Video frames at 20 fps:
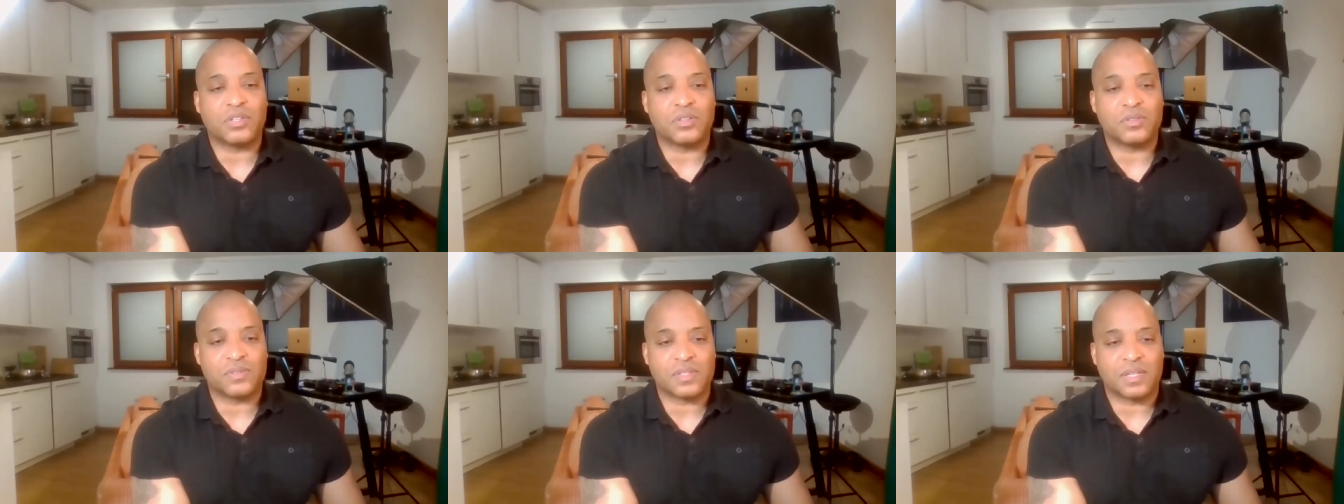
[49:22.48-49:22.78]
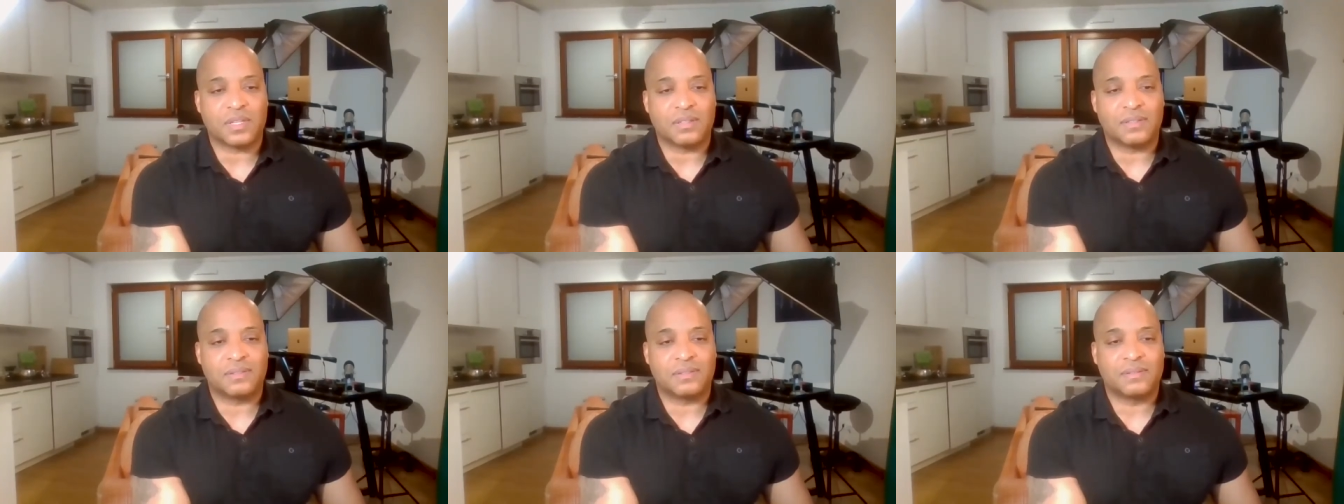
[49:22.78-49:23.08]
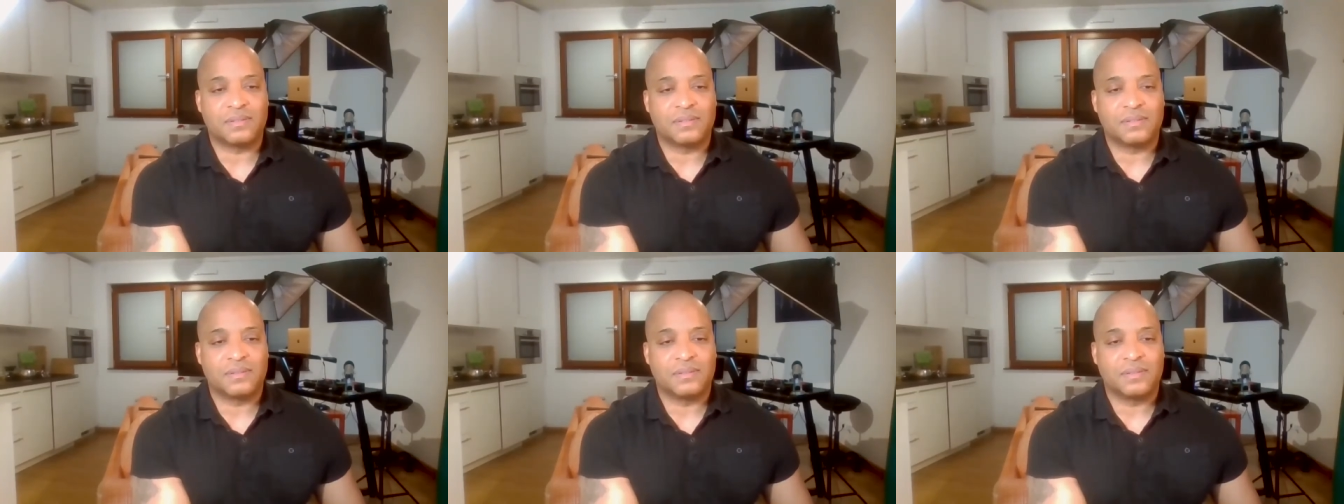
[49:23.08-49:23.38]
use it
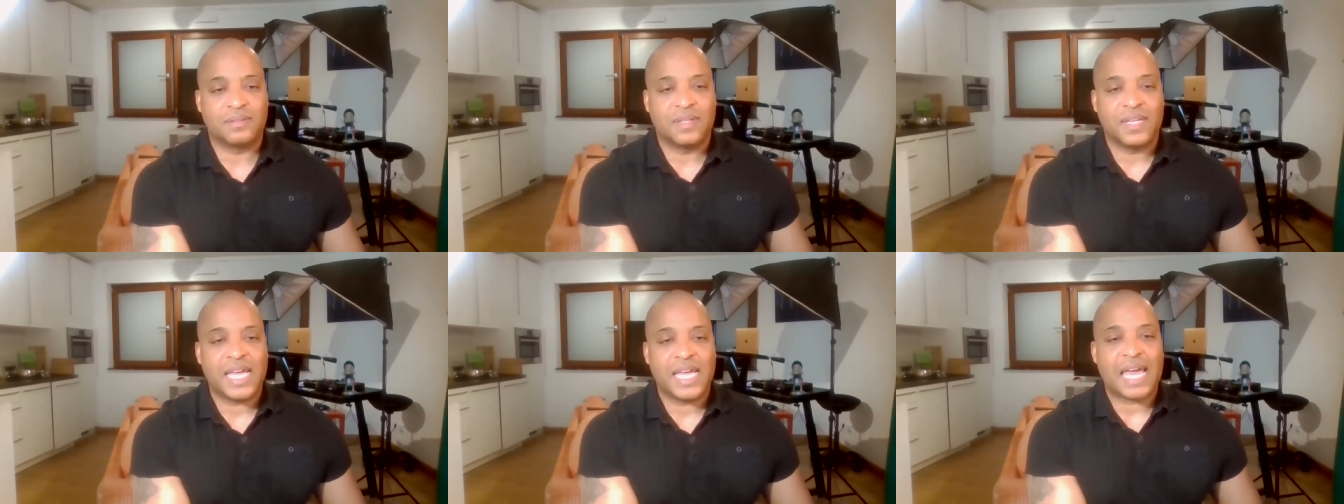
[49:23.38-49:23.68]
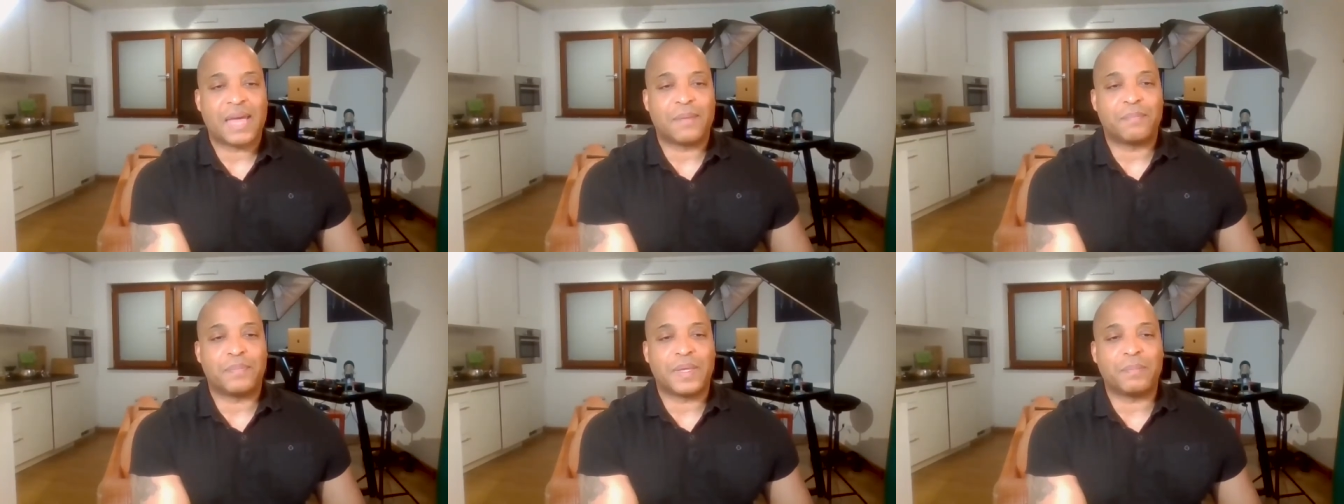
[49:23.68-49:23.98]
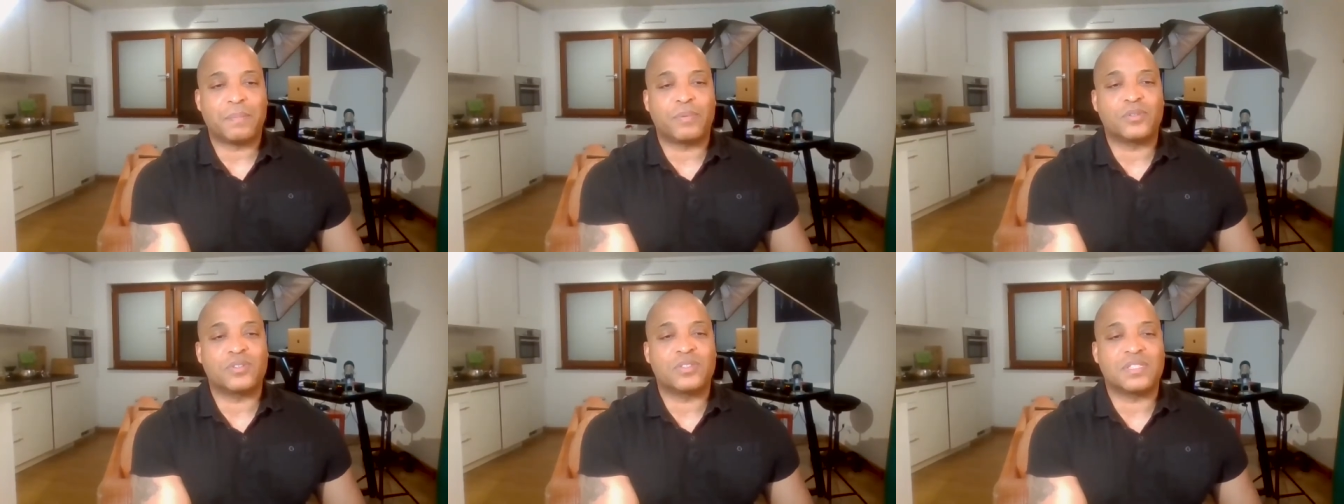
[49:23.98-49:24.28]
and
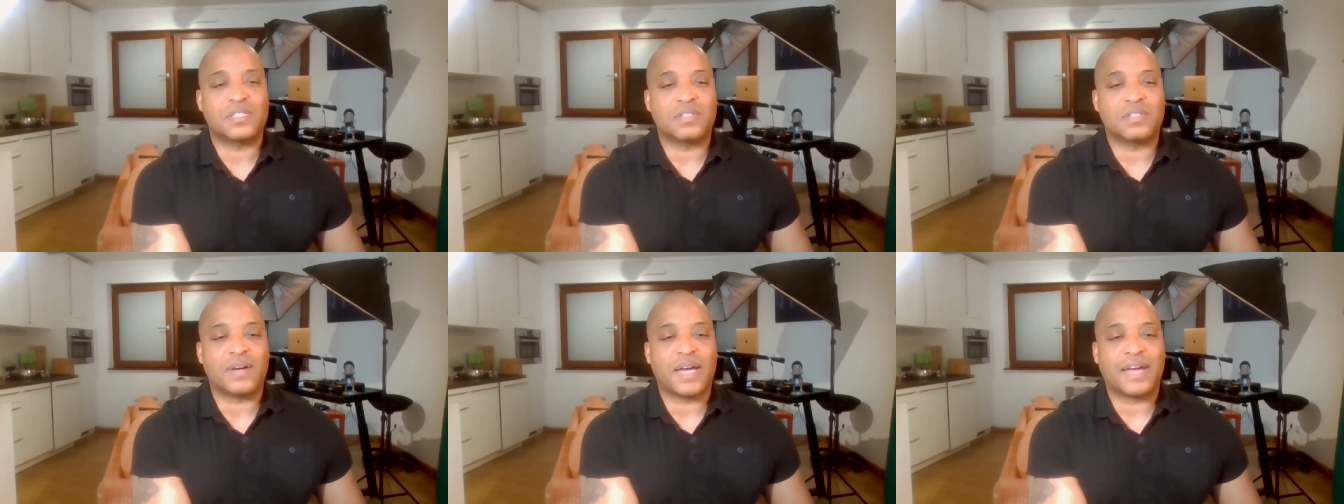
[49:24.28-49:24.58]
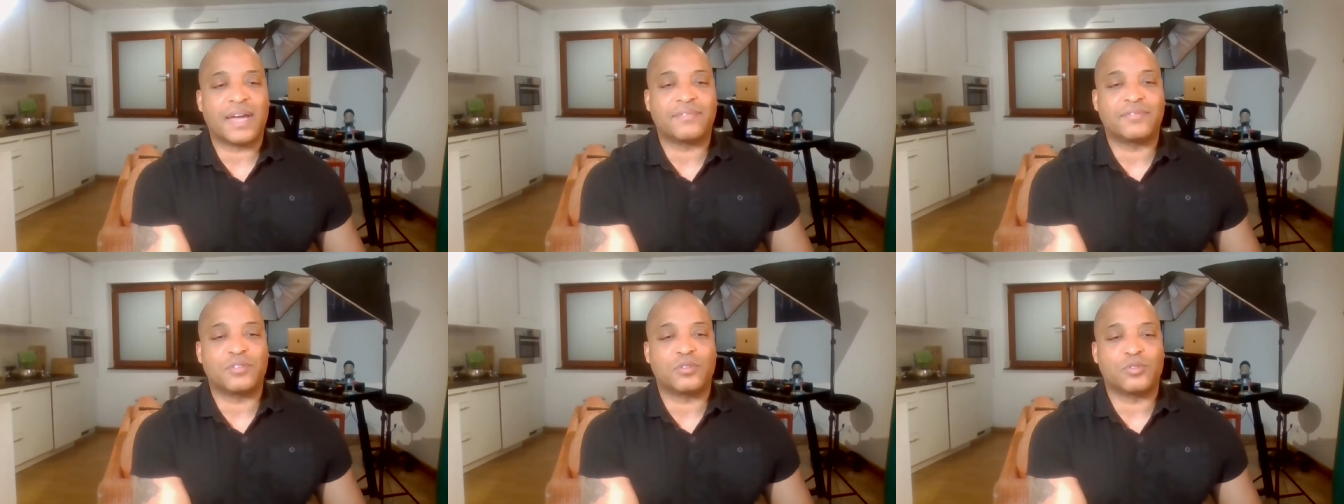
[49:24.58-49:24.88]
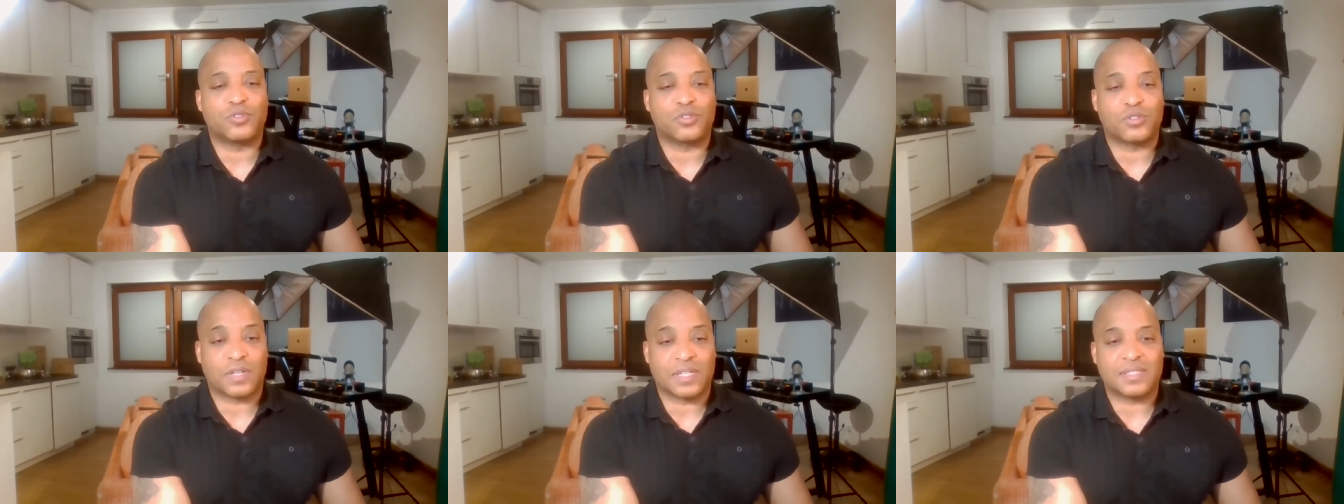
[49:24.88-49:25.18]
people still have
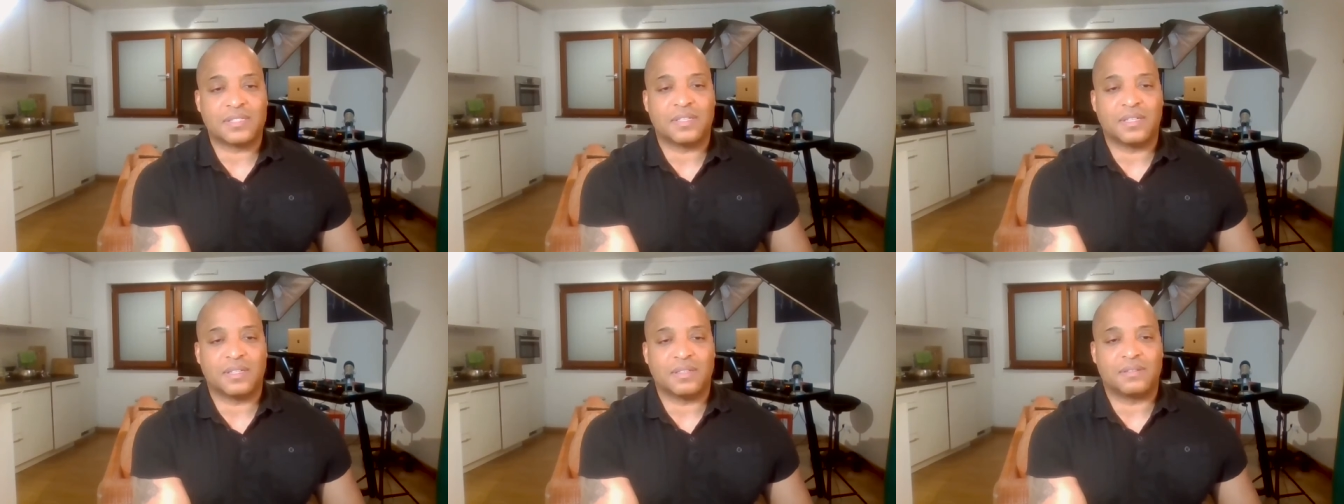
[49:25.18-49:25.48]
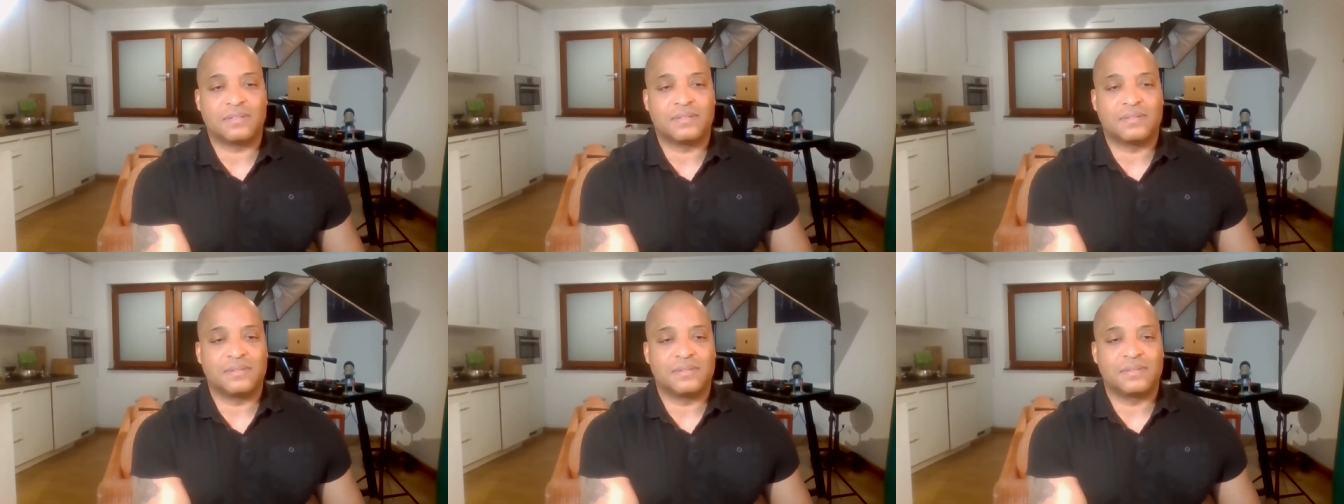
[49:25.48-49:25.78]
to trust it